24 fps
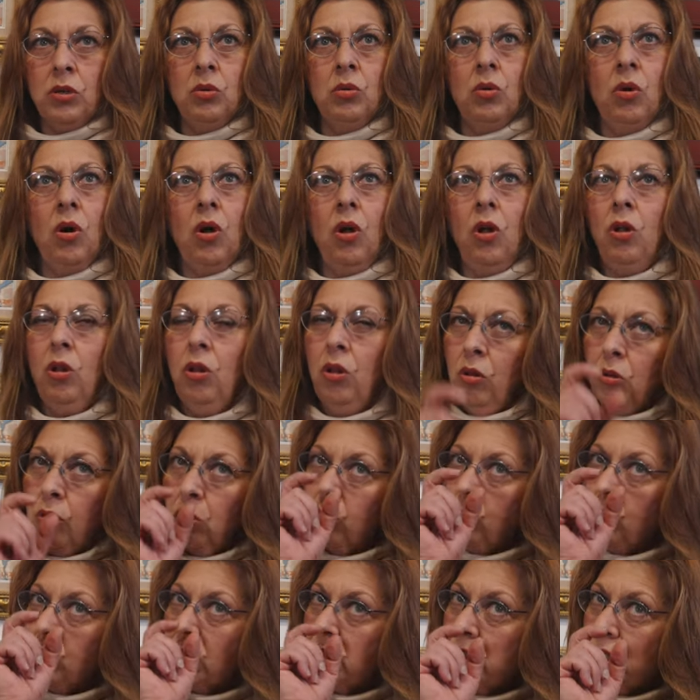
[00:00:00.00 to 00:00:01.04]
you all
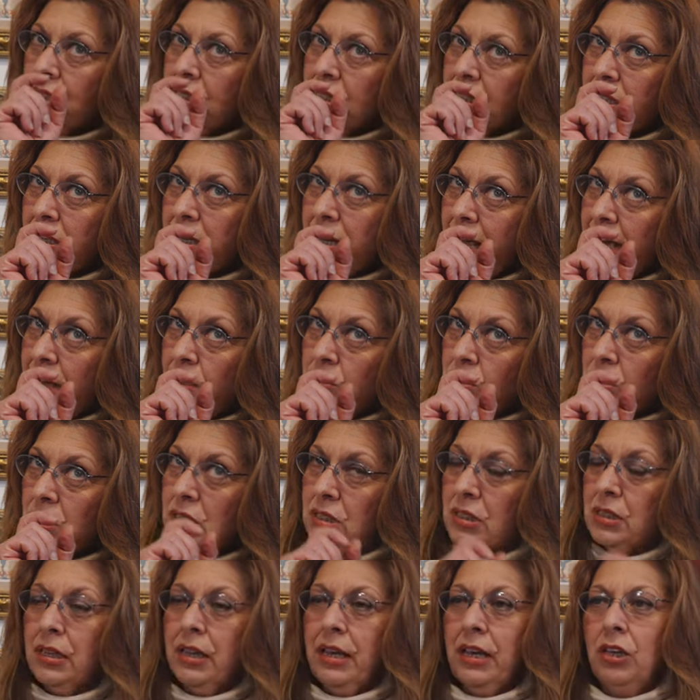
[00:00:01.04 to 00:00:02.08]
those ins and
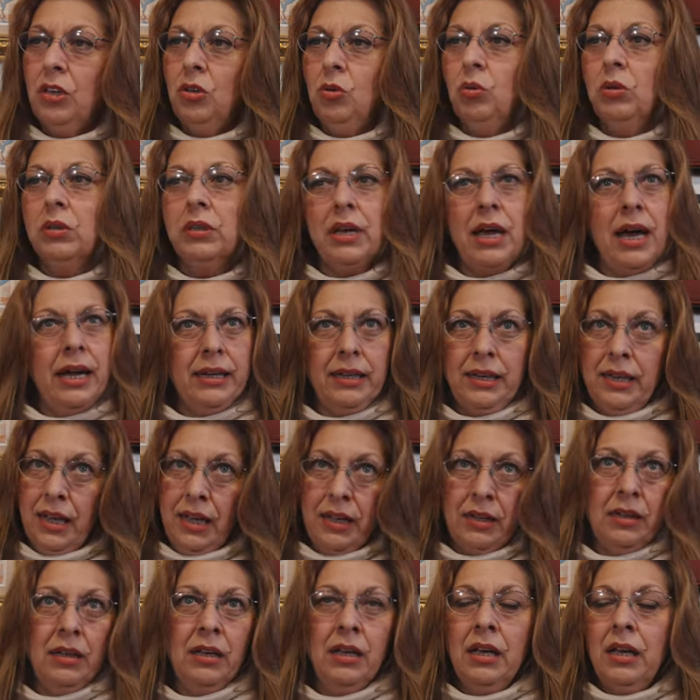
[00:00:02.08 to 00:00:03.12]
outs that you will not get